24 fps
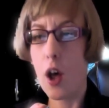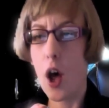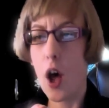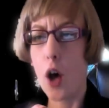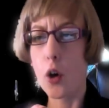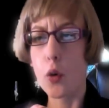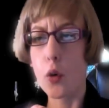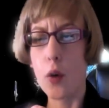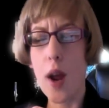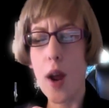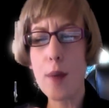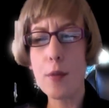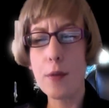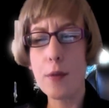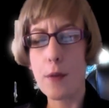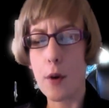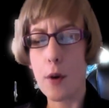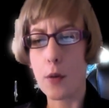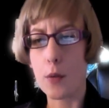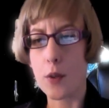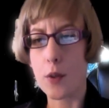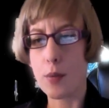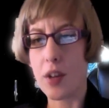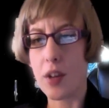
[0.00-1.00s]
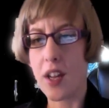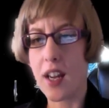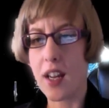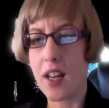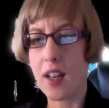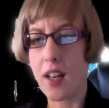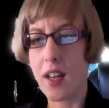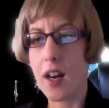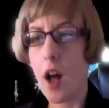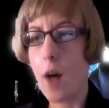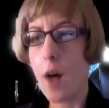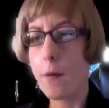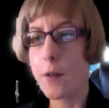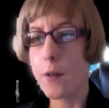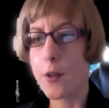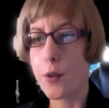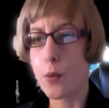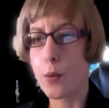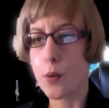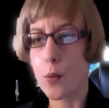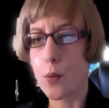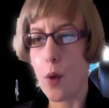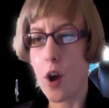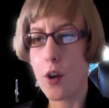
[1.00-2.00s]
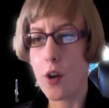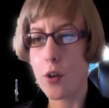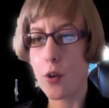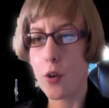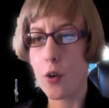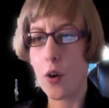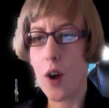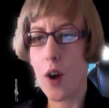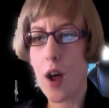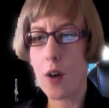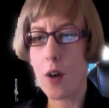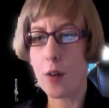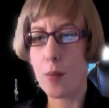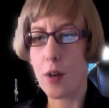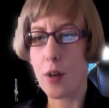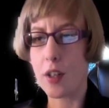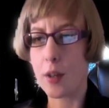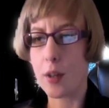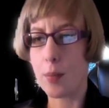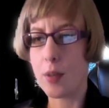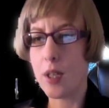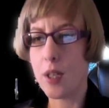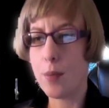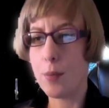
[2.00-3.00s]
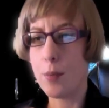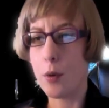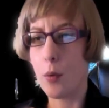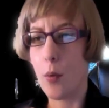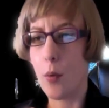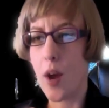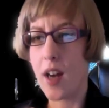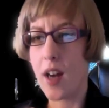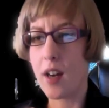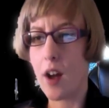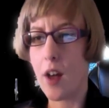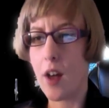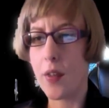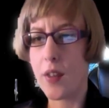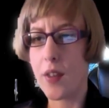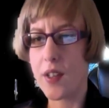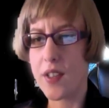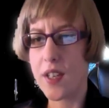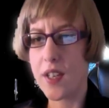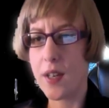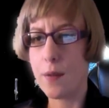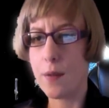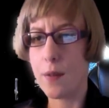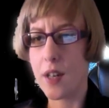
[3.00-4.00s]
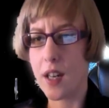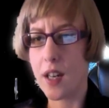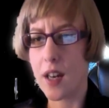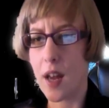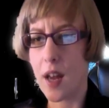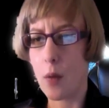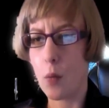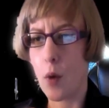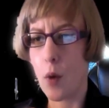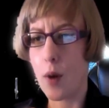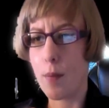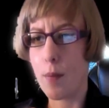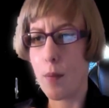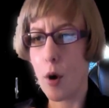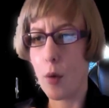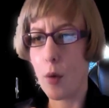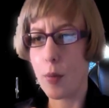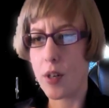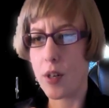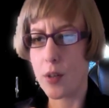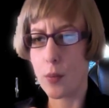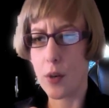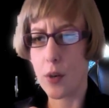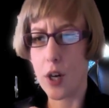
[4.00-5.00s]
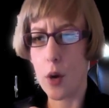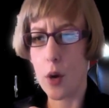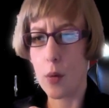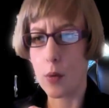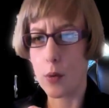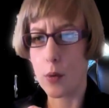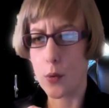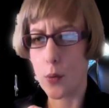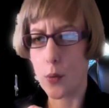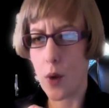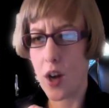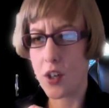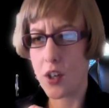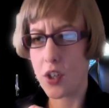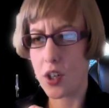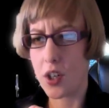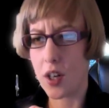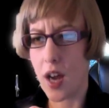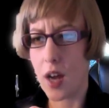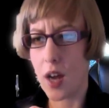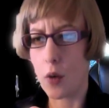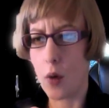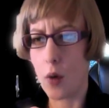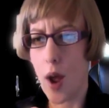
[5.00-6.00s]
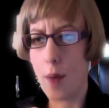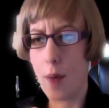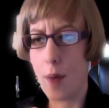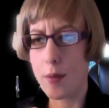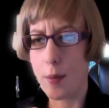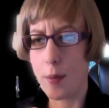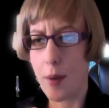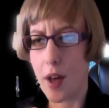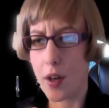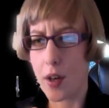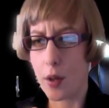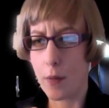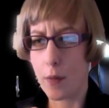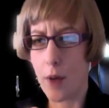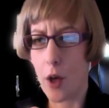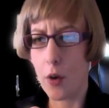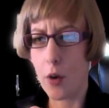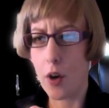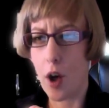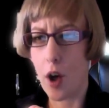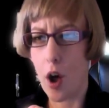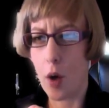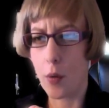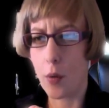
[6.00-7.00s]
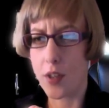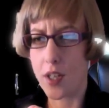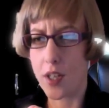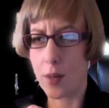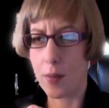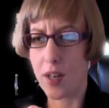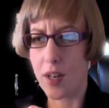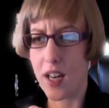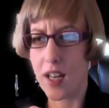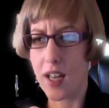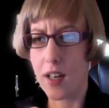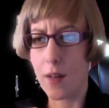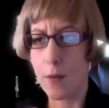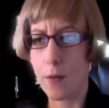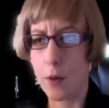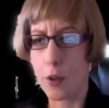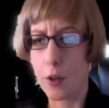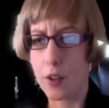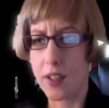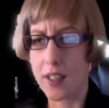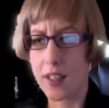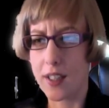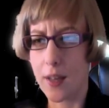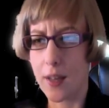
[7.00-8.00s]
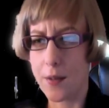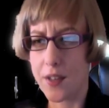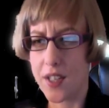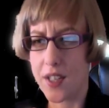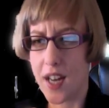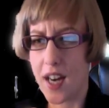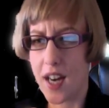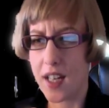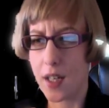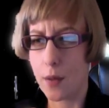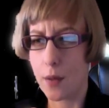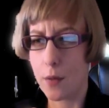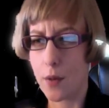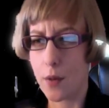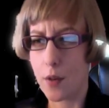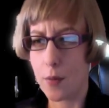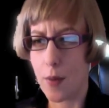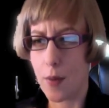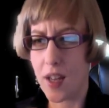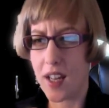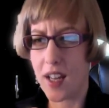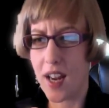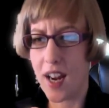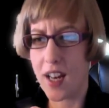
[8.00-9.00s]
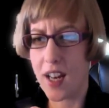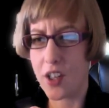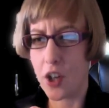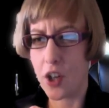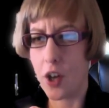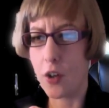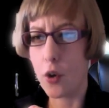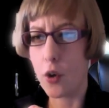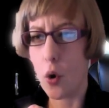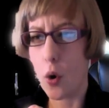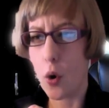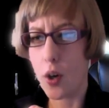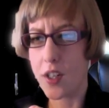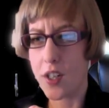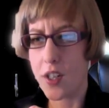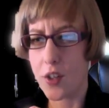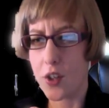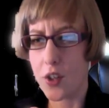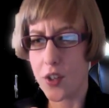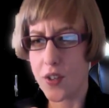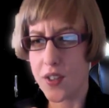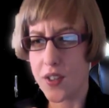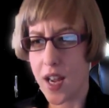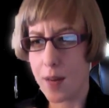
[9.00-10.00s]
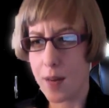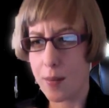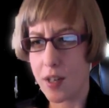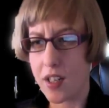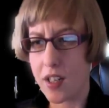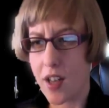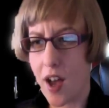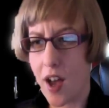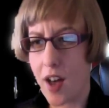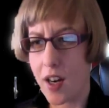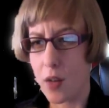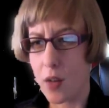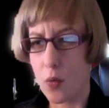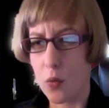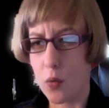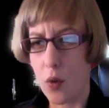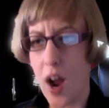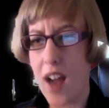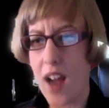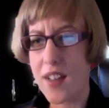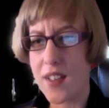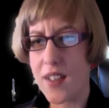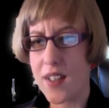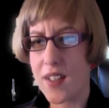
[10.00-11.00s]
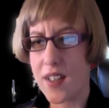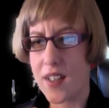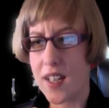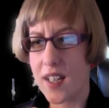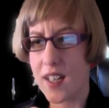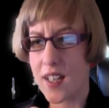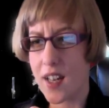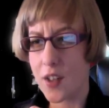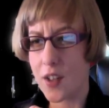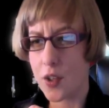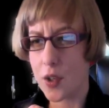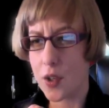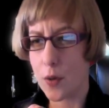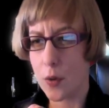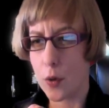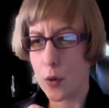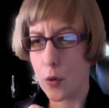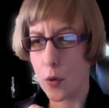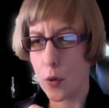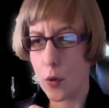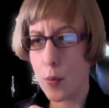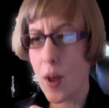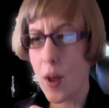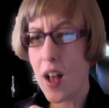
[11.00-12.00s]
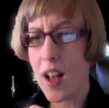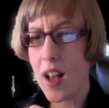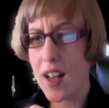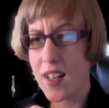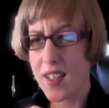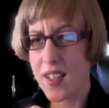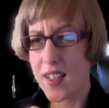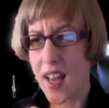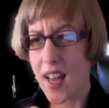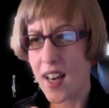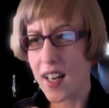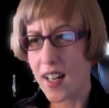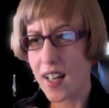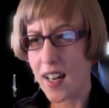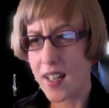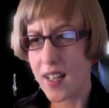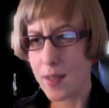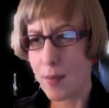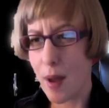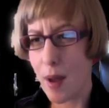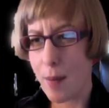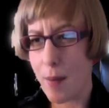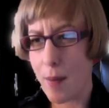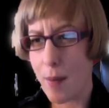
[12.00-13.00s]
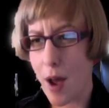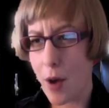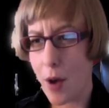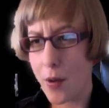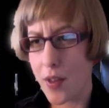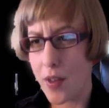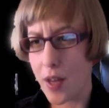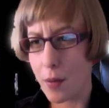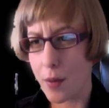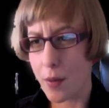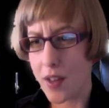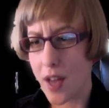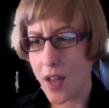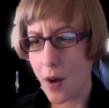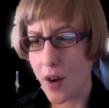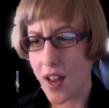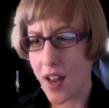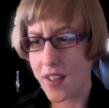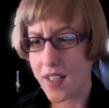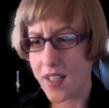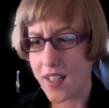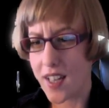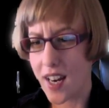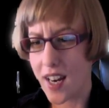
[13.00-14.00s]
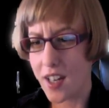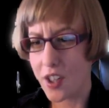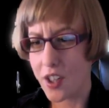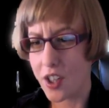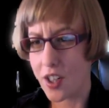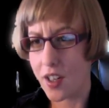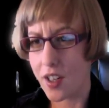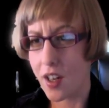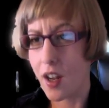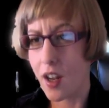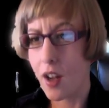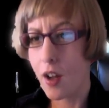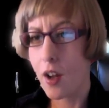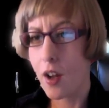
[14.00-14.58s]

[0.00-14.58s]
a gramophone was playing, an officer was wandering around among the people when, on this evening, at one moment when no one was watching, I grabbed a bottle of alcohol which had been inadvertently left standing in front of my cage, uncorked it just as I had been taught, and rising to the attention of the group, set it against my mouth and, without hesitation,